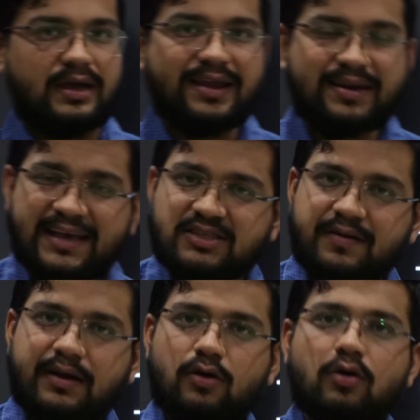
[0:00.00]
in next
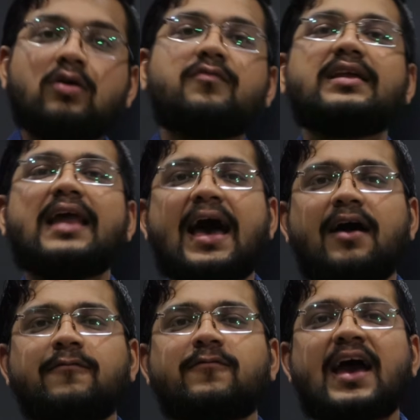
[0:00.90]
video, we'll
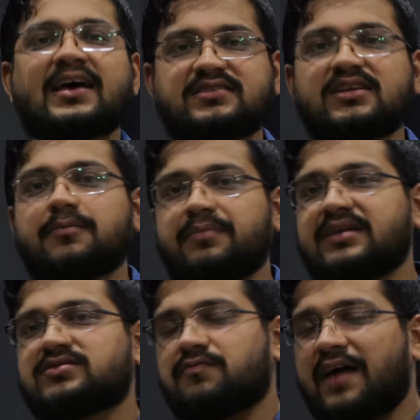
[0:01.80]
have
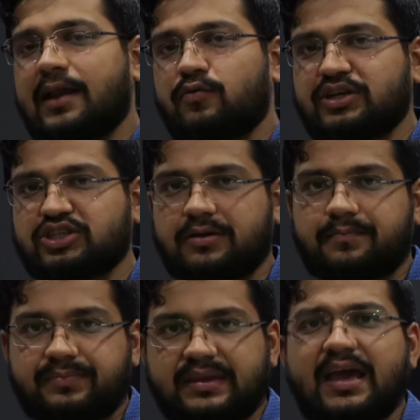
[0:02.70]
asset-based valuation,
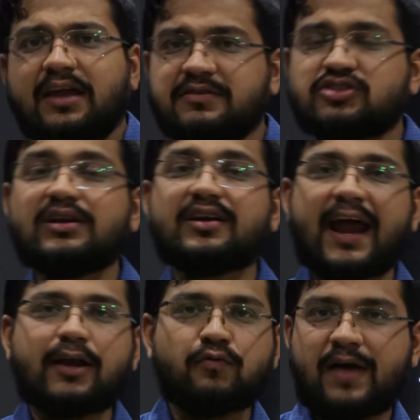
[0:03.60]
in which we'll
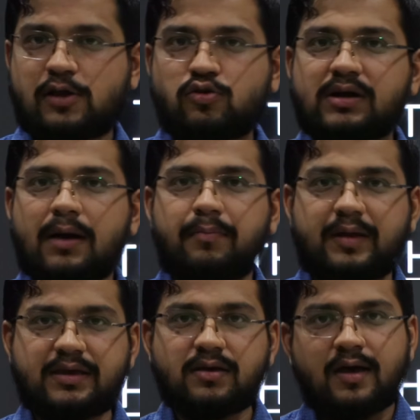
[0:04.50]
try to value a
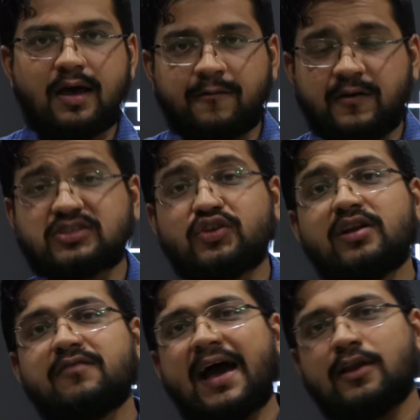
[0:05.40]
company. First,
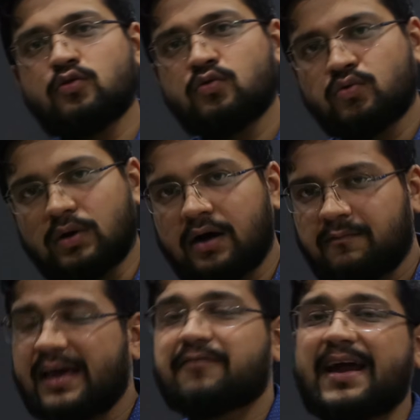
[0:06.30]
we'll value,
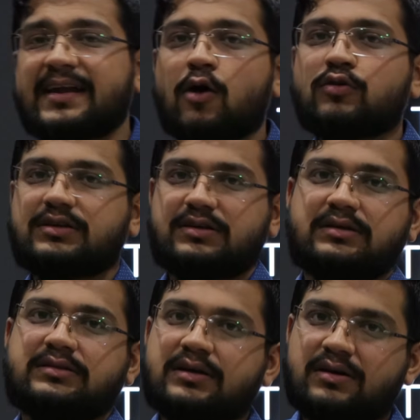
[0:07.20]
find out
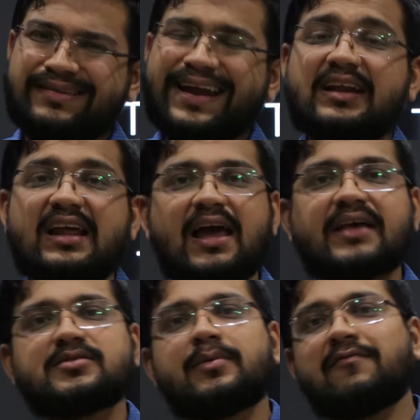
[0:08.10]
the net
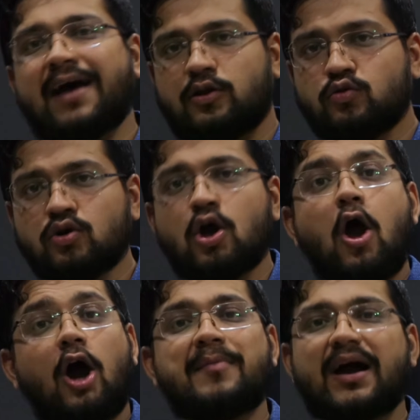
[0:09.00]
realizable value
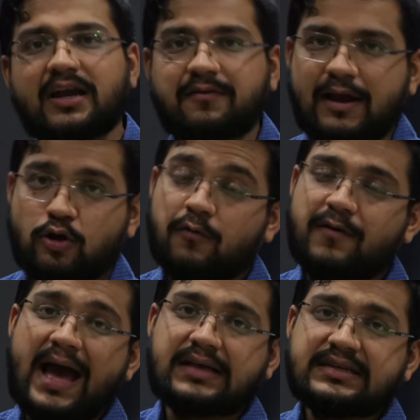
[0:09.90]
or market value of
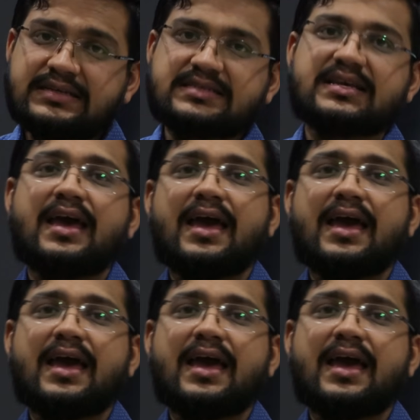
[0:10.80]
assets,